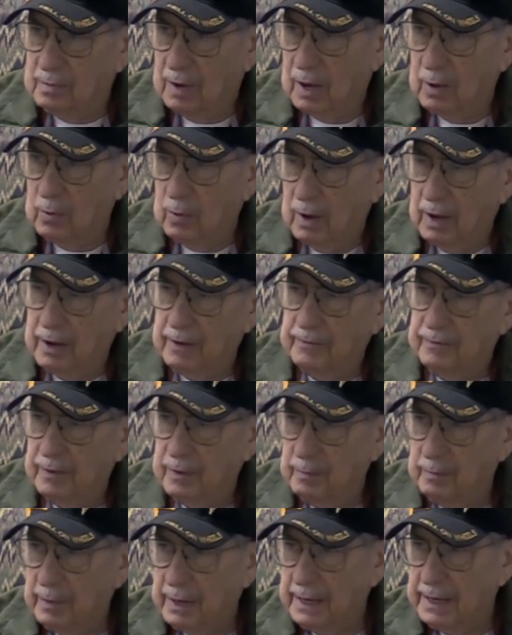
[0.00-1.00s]
my wife
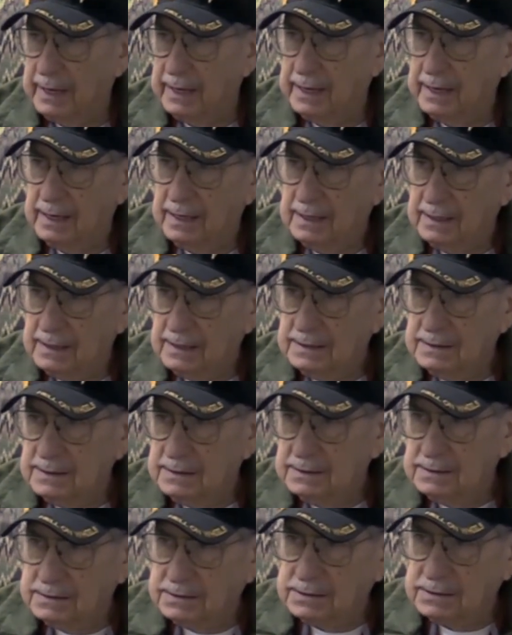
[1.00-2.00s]
and me
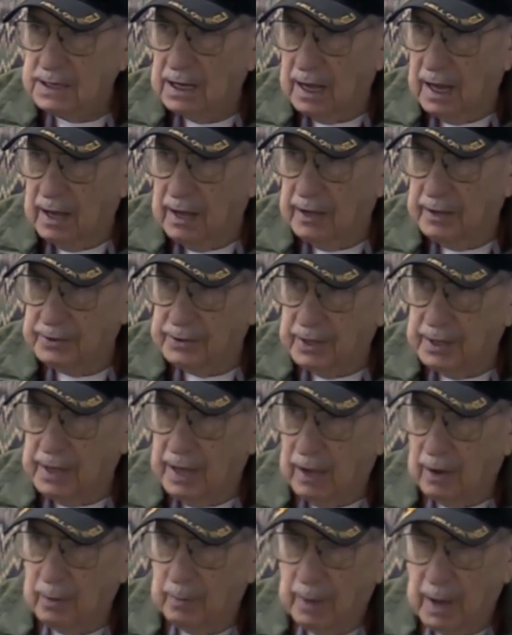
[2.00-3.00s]
at
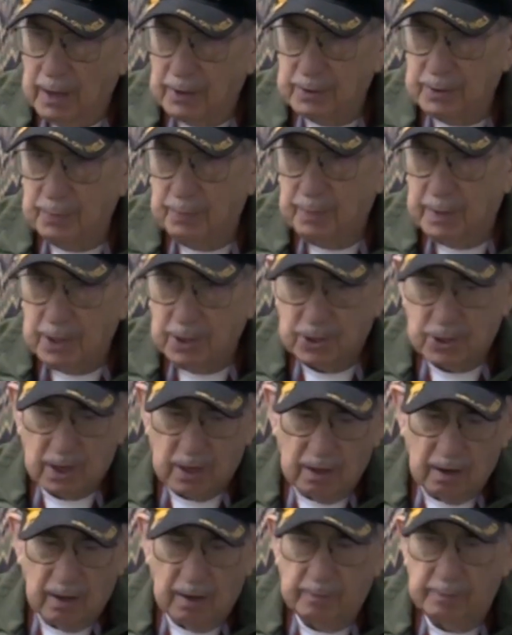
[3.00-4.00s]
the Outer Banks
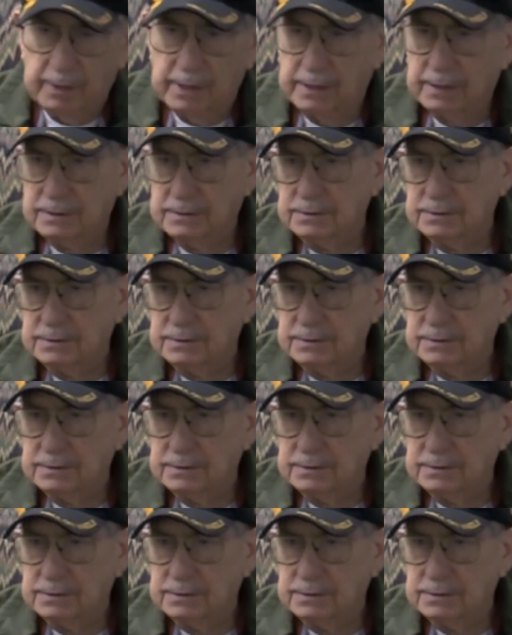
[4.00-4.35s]
Beach Club